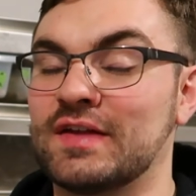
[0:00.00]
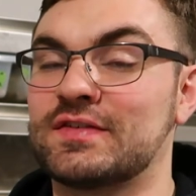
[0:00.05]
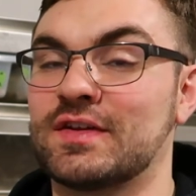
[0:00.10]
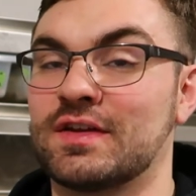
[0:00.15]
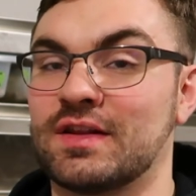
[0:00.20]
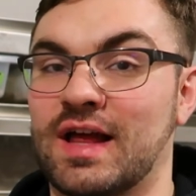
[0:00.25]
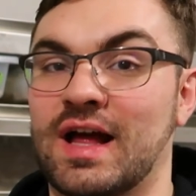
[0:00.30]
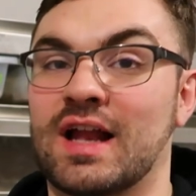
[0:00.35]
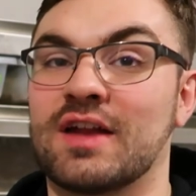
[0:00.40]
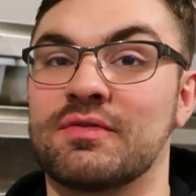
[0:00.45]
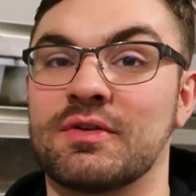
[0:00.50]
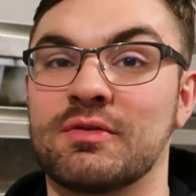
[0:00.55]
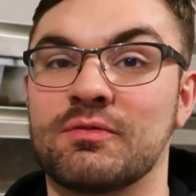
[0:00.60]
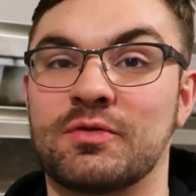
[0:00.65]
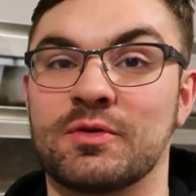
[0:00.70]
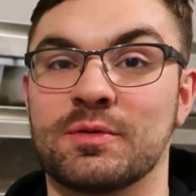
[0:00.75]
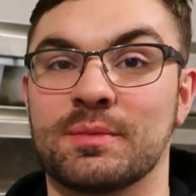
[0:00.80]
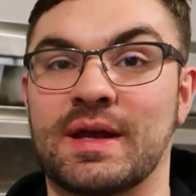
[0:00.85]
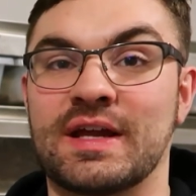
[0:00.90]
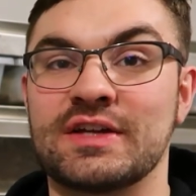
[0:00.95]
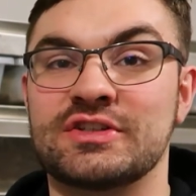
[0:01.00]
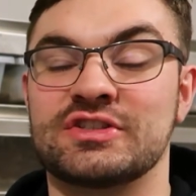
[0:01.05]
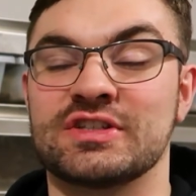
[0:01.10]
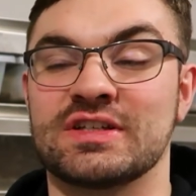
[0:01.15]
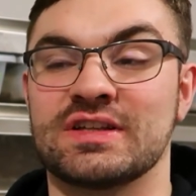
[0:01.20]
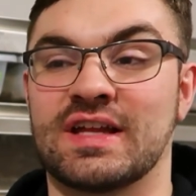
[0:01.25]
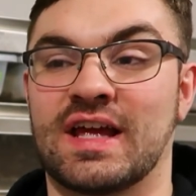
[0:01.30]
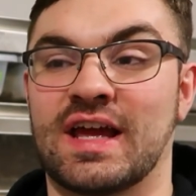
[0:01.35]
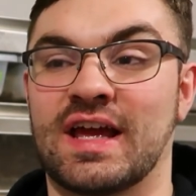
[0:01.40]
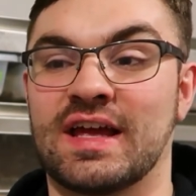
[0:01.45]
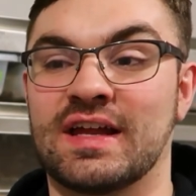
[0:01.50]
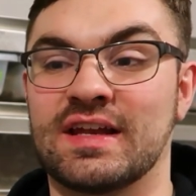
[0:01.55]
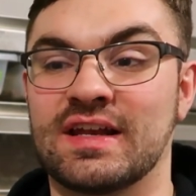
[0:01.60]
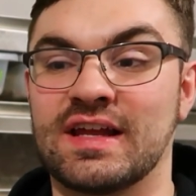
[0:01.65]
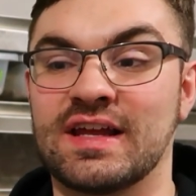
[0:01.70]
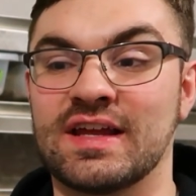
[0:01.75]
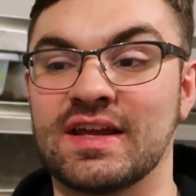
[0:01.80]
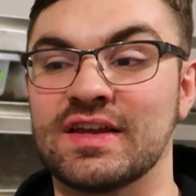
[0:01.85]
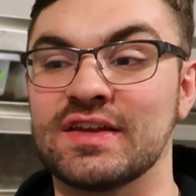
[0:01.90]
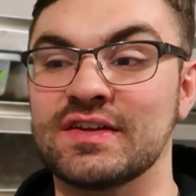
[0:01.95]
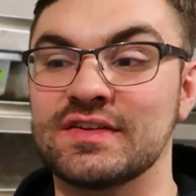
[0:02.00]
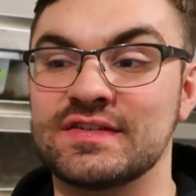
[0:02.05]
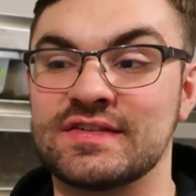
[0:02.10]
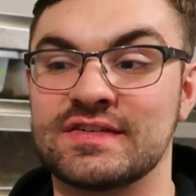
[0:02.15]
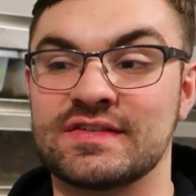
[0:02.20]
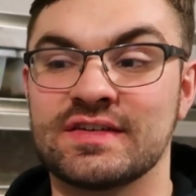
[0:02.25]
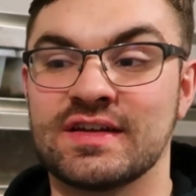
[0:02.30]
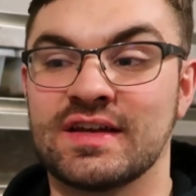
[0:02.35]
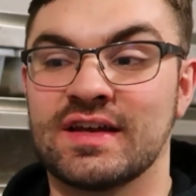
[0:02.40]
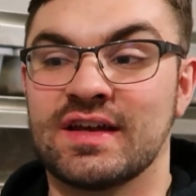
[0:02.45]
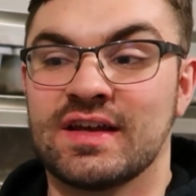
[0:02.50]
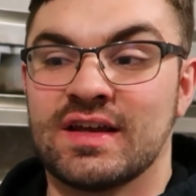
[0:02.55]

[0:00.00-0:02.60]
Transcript: lot of information that is,